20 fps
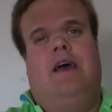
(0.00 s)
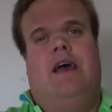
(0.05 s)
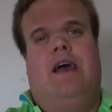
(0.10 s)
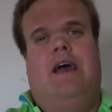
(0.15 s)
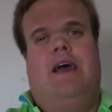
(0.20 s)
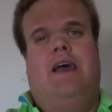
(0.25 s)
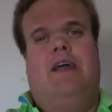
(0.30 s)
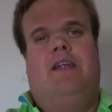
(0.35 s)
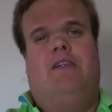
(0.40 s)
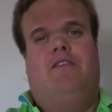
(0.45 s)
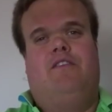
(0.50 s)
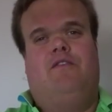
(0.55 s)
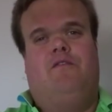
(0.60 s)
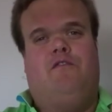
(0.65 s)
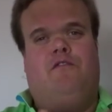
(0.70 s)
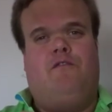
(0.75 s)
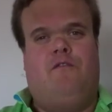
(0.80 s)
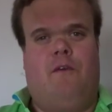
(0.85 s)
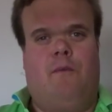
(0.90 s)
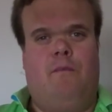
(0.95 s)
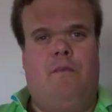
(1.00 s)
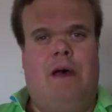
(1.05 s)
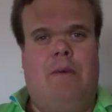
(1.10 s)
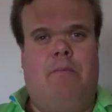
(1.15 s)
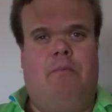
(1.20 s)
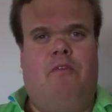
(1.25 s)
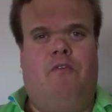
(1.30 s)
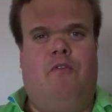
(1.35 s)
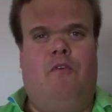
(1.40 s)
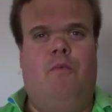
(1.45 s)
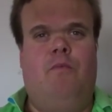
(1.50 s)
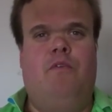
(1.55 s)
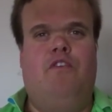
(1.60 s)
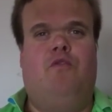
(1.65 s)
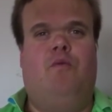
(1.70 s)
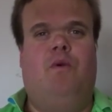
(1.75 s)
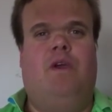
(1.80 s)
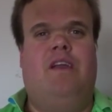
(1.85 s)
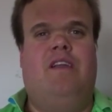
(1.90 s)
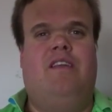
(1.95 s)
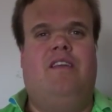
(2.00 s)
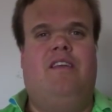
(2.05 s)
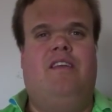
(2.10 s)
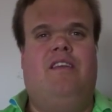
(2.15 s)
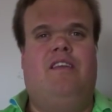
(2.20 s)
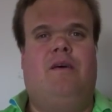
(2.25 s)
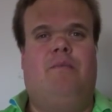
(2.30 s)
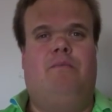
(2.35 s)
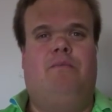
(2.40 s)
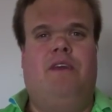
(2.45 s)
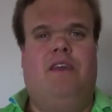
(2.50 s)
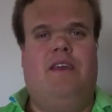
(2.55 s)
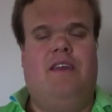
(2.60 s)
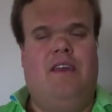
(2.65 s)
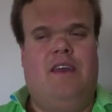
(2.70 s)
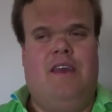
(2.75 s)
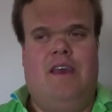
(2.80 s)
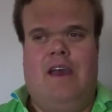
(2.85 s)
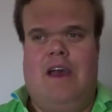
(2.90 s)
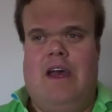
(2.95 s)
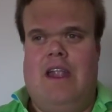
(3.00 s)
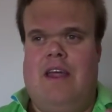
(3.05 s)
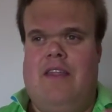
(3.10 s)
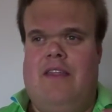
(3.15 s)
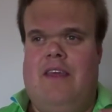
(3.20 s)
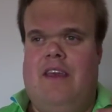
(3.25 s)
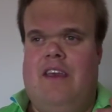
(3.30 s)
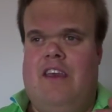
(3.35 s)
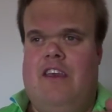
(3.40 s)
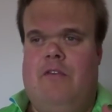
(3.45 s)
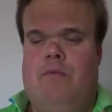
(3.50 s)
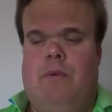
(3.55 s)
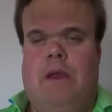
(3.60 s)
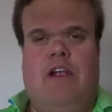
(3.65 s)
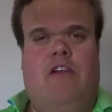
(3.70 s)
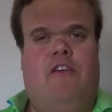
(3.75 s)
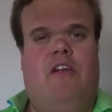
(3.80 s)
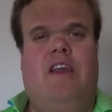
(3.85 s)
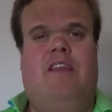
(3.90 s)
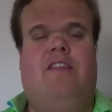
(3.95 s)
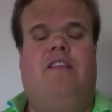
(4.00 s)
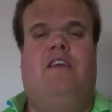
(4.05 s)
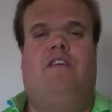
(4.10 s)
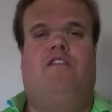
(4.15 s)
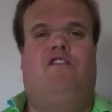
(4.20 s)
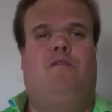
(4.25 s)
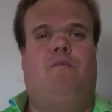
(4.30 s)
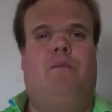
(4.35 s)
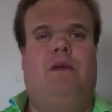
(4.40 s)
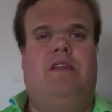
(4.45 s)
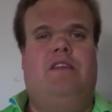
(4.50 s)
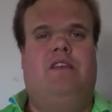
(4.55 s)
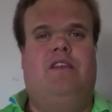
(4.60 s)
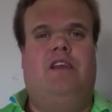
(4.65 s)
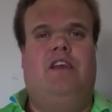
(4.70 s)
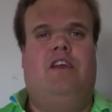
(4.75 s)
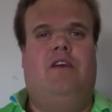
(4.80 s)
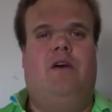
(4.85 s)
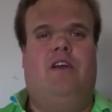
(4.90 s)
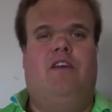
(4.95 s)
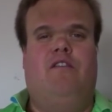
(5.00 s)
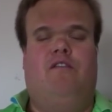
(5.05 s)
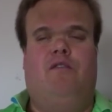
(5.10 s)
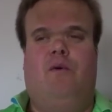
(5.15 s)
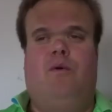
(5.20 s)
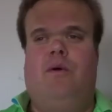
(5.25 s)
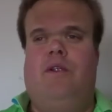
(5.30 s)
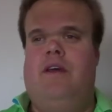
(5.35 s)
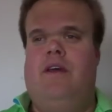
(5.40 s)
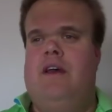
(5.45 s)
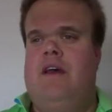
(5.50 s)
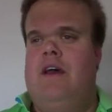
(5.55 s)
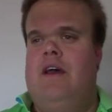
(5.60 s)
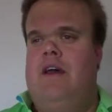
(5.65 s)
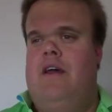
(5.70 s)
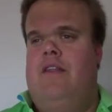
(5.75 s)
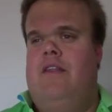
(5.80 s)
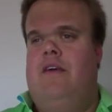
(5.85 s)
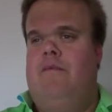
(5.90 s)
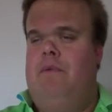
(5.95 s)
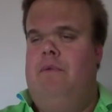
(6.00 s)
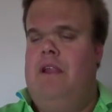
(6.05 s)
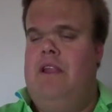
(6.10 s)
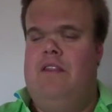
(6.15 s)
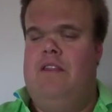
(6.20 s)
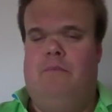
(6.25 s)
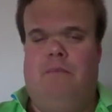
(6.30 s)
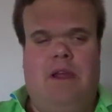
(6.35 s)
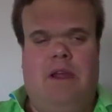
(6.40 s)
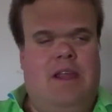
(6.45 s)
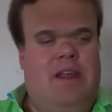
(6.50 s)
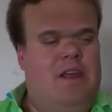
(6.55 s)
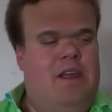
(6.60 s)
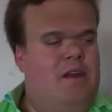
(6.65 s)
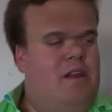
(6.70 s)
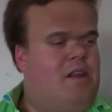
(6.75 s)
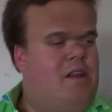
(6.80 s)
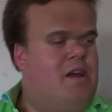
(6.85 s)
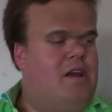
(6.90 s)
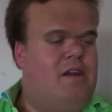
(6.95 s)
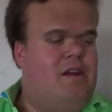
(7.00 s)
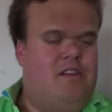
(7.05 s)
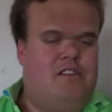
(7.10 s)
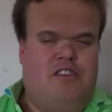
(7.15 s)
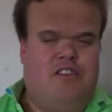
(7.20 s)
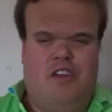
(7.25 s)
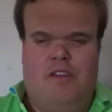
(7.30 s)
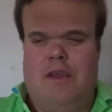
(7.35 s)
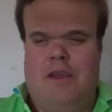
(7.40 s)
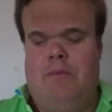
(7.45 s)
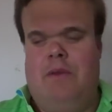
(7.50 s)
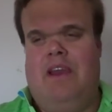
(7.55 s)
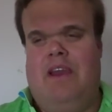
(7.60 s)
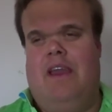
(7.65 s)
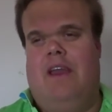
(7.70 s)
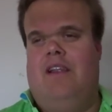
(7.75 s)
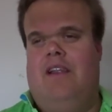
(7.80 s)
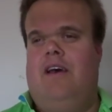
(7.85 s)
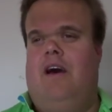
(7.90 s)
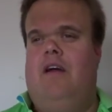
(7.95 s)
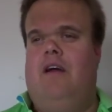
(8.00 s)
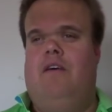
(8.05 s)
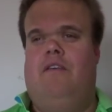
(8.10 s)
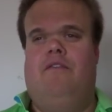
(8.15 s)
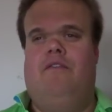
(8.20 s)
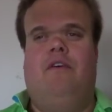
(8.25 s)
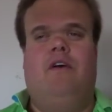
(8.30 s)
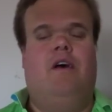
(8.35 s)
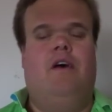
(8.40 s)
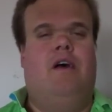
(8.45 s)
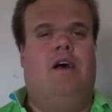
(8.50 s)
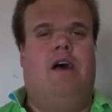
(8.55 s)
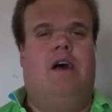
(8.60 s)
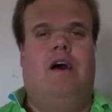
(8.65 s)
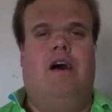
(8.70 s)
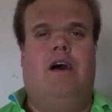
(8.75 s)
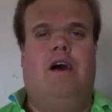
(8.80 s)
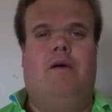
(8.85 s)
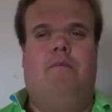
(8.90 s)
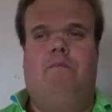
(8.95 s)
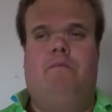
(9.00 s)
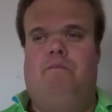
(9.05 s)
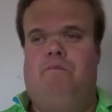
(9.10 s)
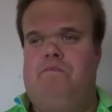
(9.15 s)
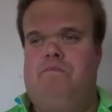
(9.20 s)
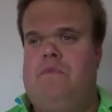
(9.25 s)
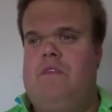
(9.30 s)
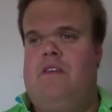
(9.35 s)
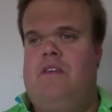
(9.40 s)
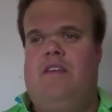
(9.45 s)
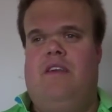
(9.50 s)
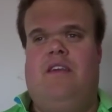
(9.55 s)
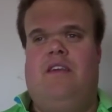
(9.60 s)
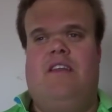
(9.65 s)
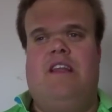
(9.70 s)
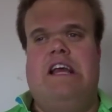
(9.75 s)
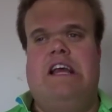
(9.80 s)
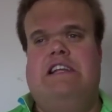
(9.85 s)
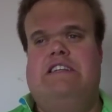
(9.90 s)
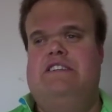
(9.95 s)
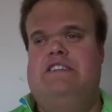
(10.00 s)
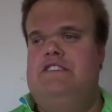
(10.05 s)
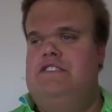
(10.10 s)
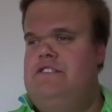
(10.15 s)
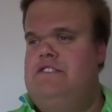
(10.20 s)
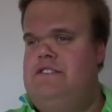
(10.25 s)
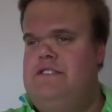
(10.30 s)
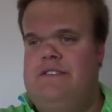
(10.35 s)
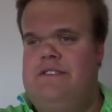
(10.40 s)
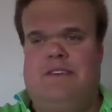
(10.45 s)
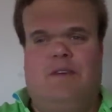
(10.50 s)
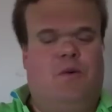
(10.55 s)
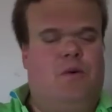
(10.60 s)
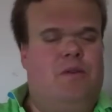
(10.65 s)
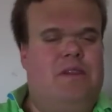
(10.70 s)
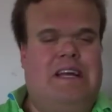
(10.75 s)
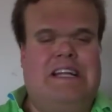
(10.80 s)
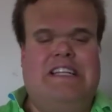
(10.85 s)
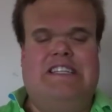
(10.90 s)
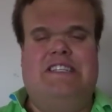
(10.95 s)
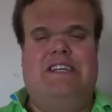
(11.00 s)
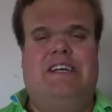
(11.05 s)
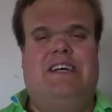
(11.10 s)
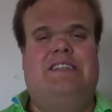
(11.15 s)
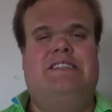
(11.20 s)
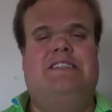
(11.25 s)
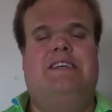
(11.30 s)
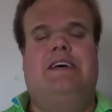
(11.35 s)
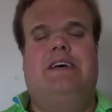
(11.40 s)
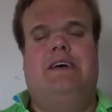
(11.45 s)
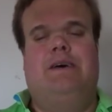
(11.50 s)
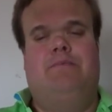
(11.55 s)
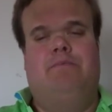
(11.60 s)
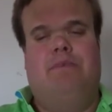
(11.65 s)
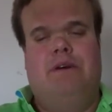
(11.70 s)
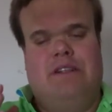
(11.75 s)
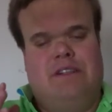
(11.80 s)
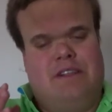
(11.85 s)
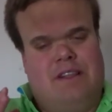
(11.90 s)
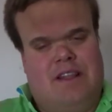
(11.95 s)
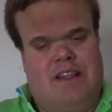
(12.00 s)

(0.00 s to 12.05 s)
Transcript: and from that performance we can see something, and I think expect great things from Italy going forward. They've been in the media, like, should they be kicked out of the Six Nations, all that jazz, but